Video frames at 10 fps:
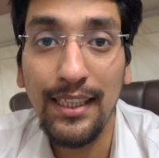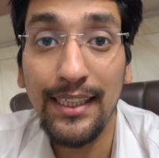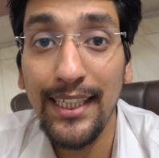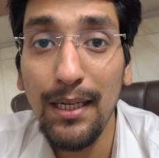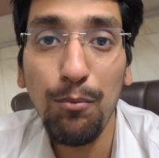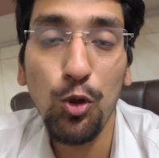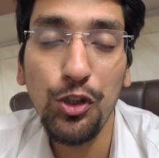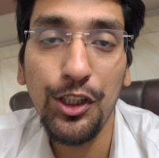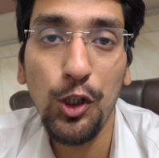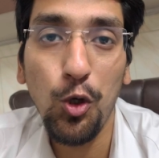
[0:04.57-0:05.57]
they
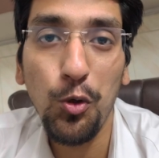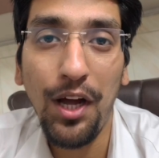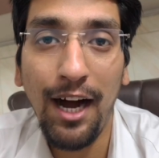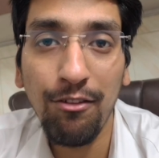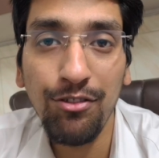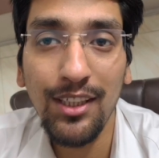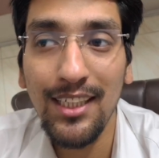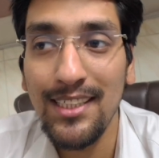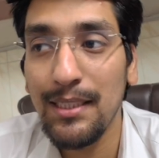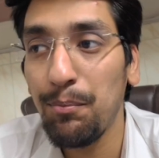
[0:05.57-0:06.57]
approach the court after
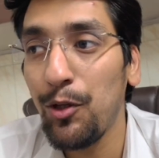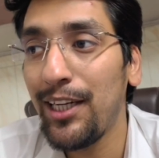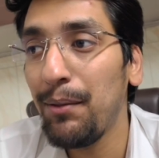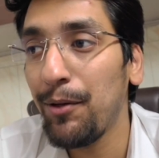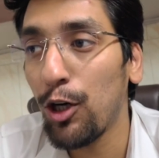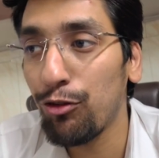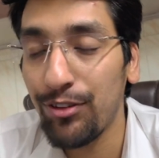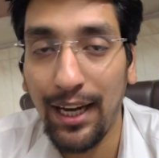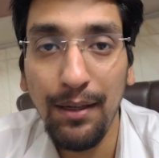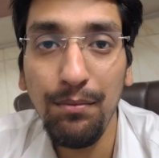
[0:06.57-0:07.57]
a stipulated period of
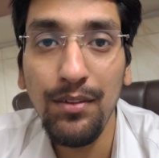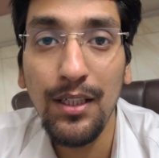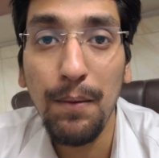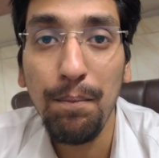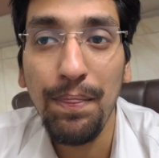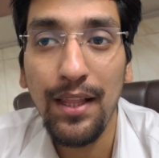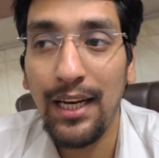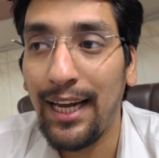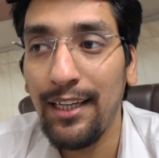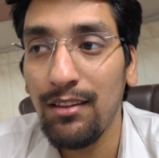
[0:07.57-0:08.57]
time.
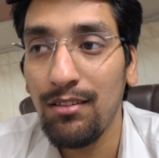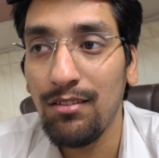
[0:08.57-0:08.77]
Like